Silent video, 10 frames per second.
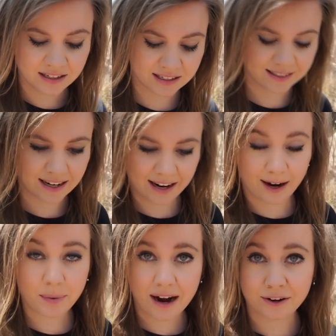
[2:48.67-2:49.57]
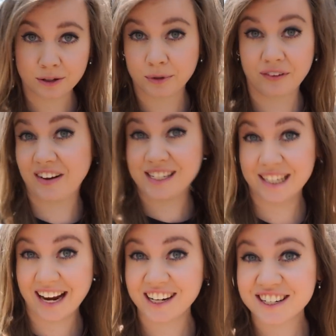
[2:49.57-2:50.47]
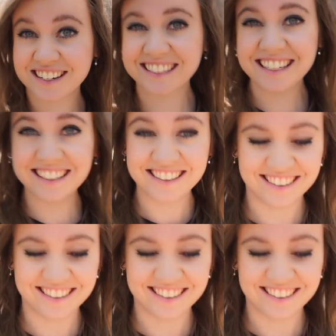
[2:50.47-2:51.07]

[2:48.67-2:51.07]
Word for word: to start our paranormal investigation.